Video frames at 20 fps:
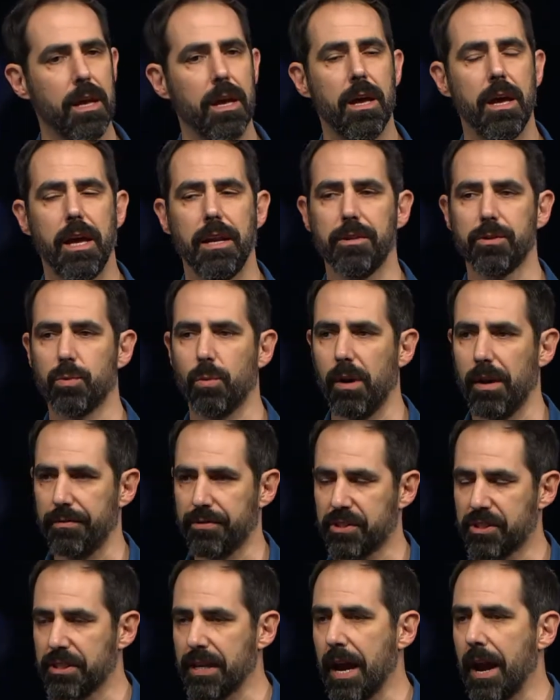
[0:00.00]
and his wife
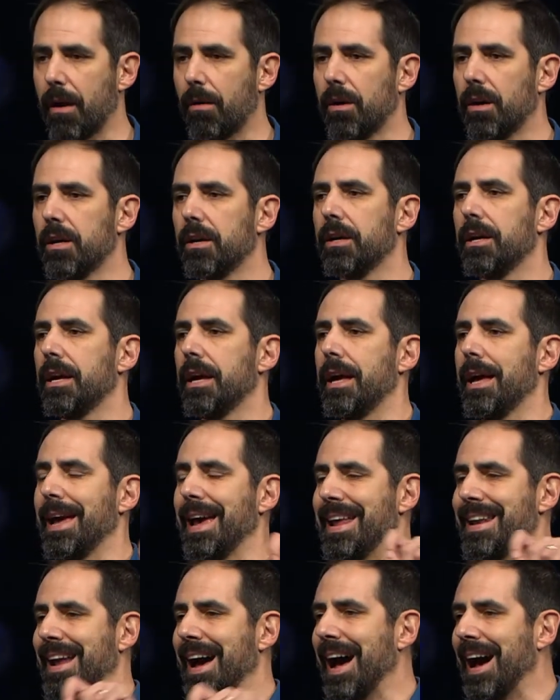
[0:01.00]
Sarah
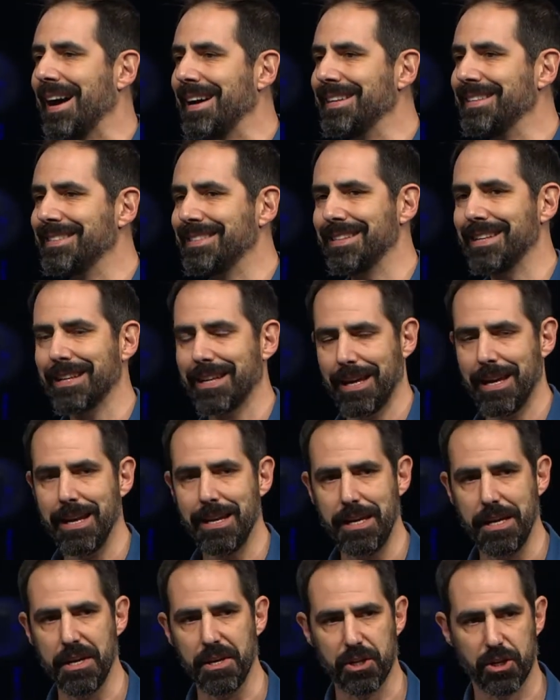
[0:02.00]
and Isaac
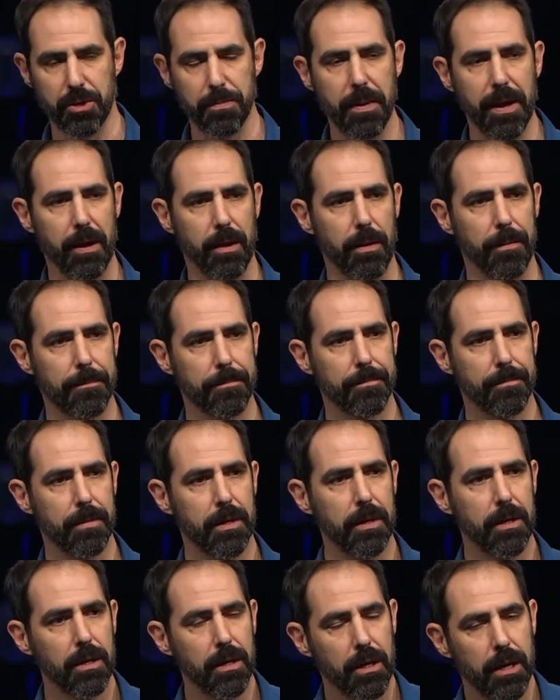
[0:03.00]
and Ishmael.
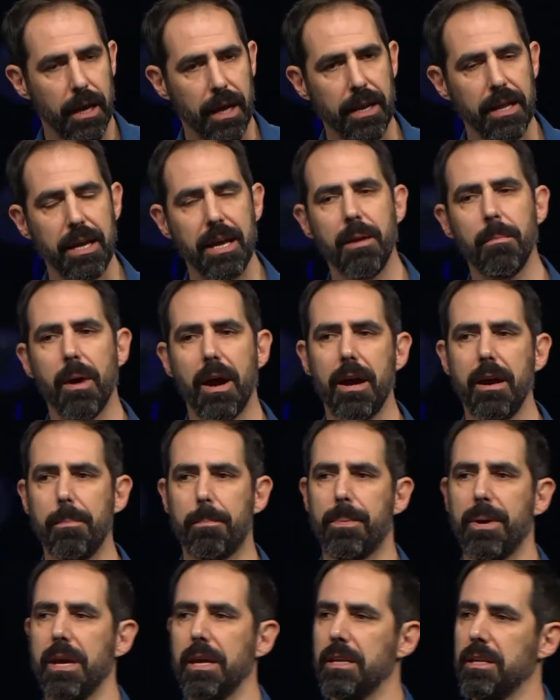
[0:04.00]
And in my
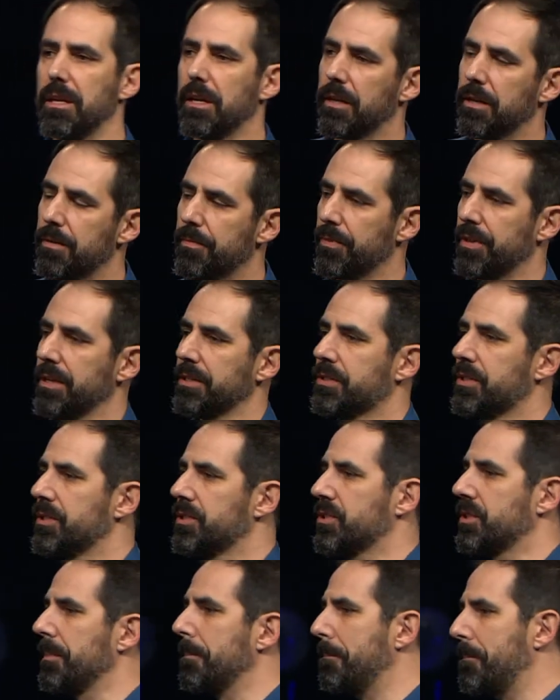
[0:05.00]
opinion, this
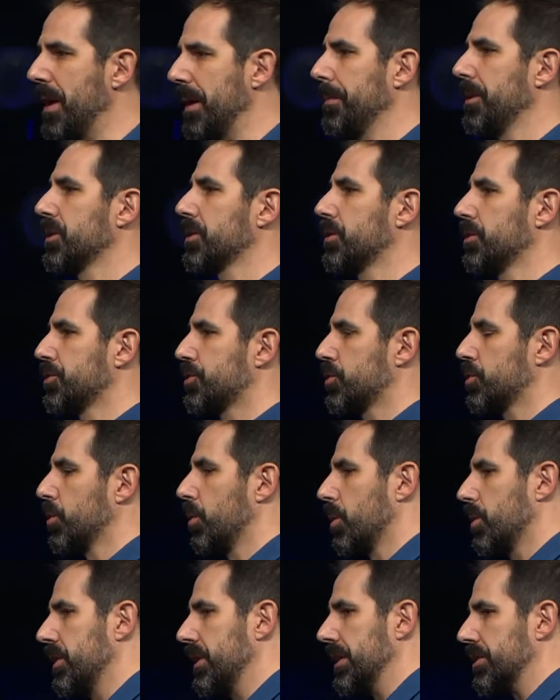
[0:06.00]
is the biblical
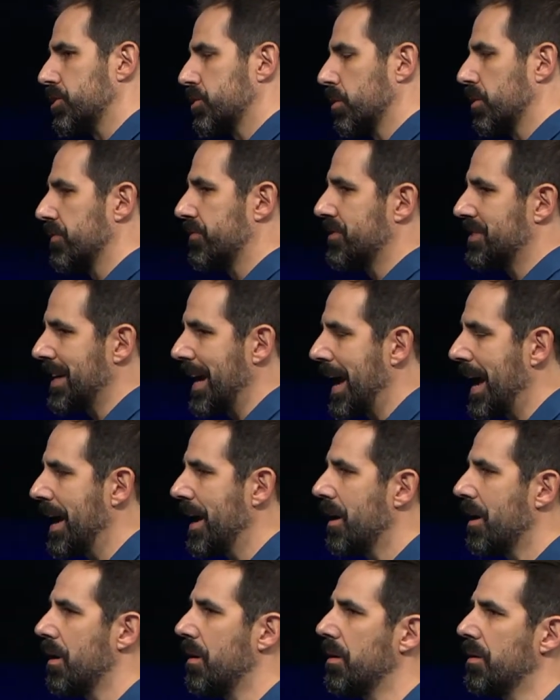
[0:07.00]
story that sort of
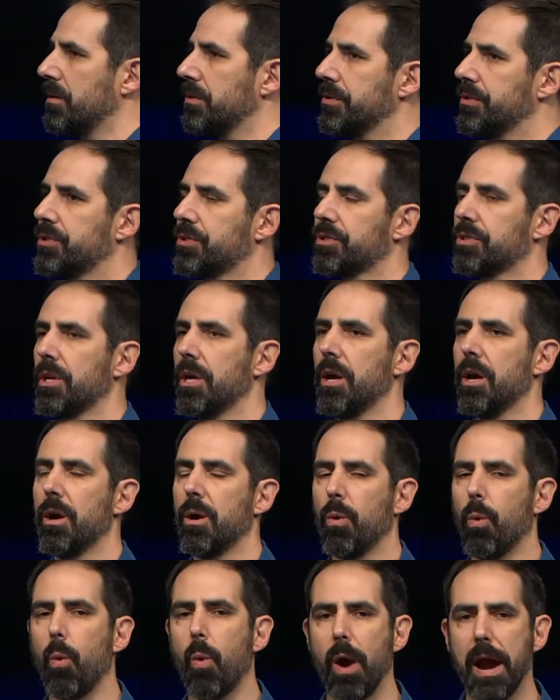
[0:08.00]
tells
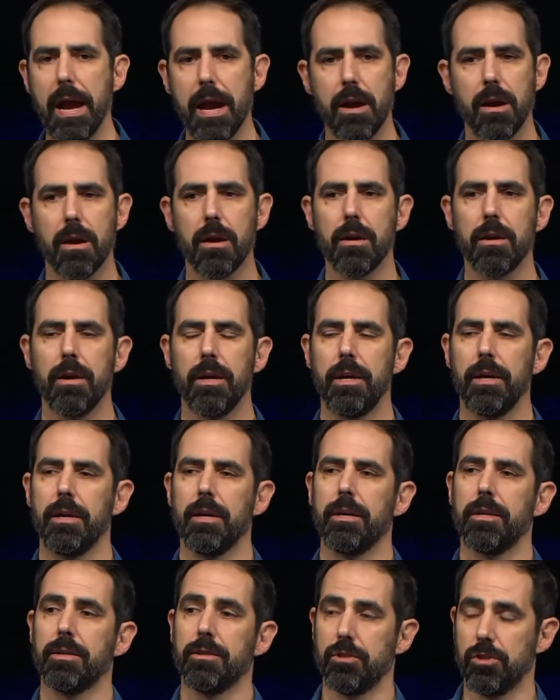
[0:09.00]
where
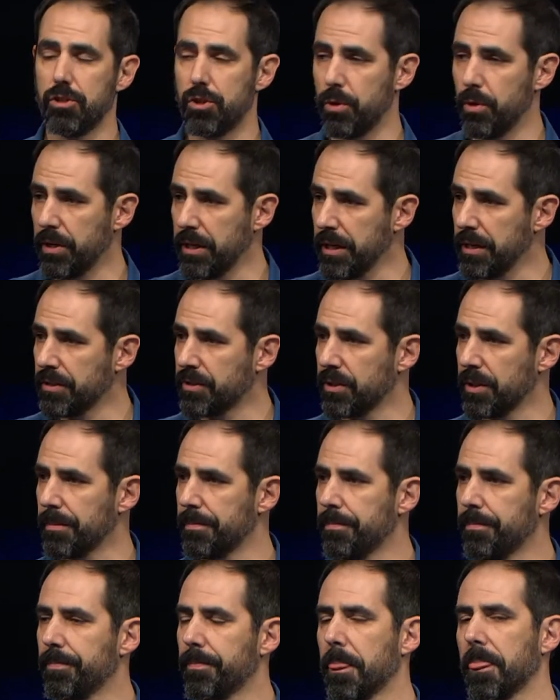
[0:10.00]
Judaism